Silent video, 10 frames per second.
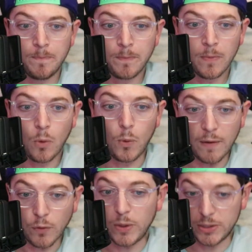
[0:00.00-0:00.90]

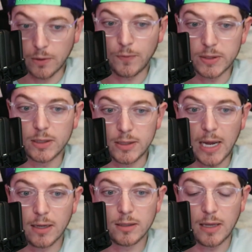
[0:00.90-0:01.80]
whenever we surface this
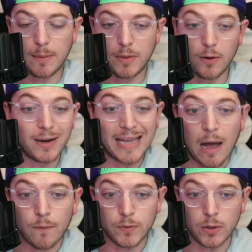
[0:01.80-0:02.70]
data to them in their
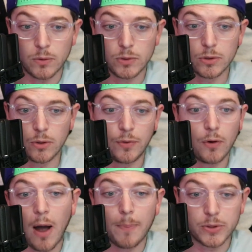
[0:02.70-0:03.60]
account views or in their
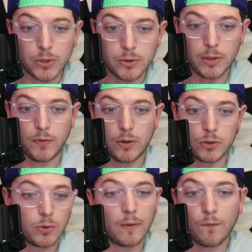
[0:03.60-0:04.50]
opportunity views
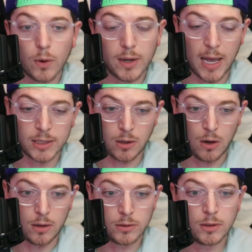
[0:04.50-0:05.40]
or in the forecast
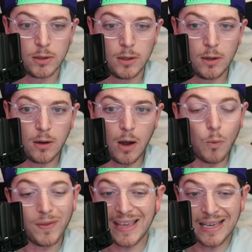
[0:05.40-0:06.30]
calls on
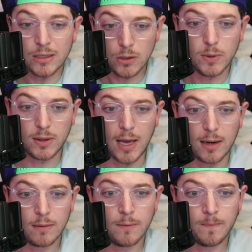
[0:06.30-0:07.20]
what they can do with that.
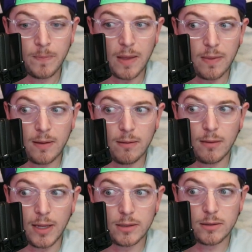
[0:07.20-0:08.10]
And then
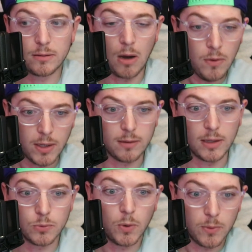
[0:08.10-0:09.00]
let's hone it.
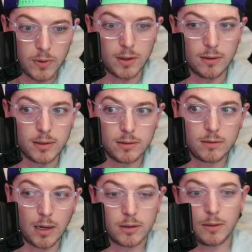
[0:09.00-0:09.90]
Let's work with it. Let's
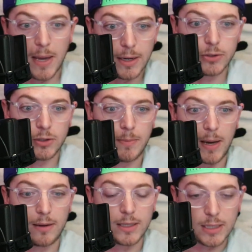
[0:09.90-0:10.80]
talk to the managers about
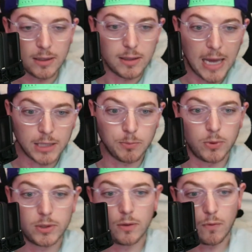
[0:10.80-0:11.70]
it. Let's get in the
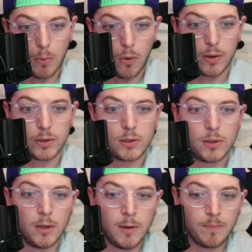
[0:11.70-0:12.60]
dashboards and the reports.
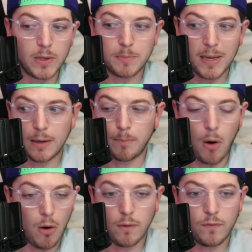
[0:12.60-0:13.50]
Let's make it a
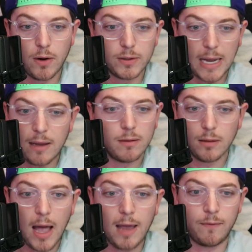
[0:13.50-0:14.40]
part of their day in the
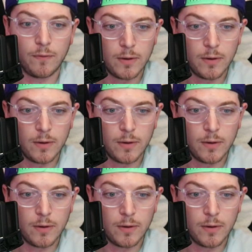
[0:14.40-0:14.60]
life.